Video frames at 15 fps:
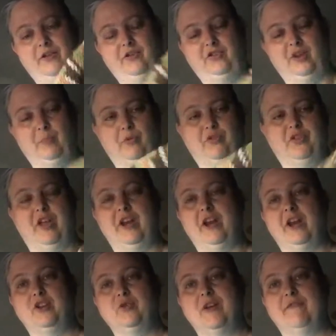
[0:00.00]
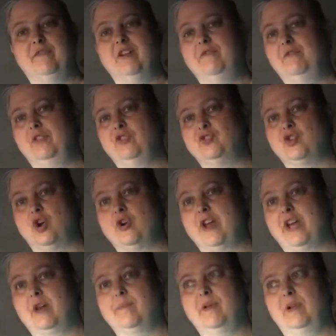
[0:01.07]
double-sided. I do have enough of this yarn. I
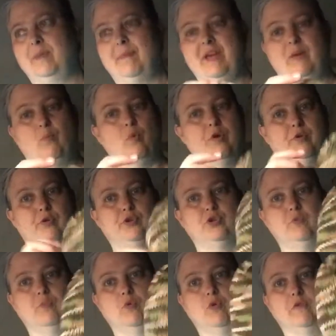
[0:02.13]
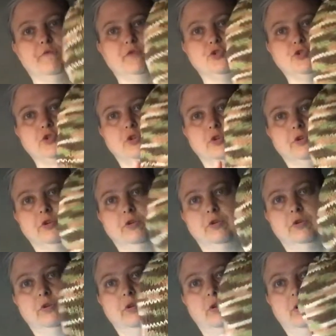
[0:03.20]
could probably make one or two more for sure,
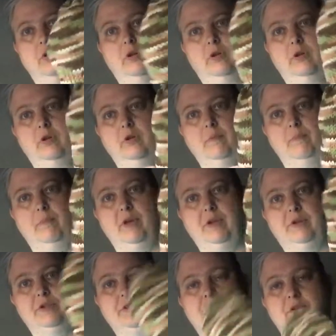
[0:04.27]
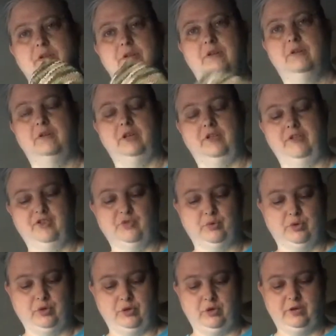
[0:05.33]
but this one
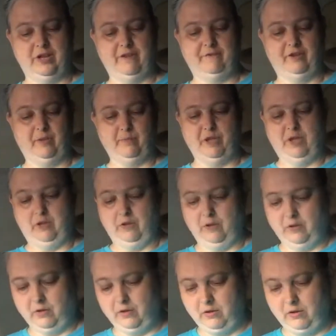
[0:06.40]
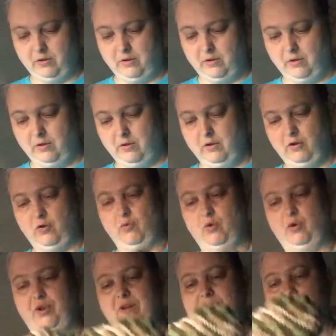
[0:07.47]
could definitely be rolled up for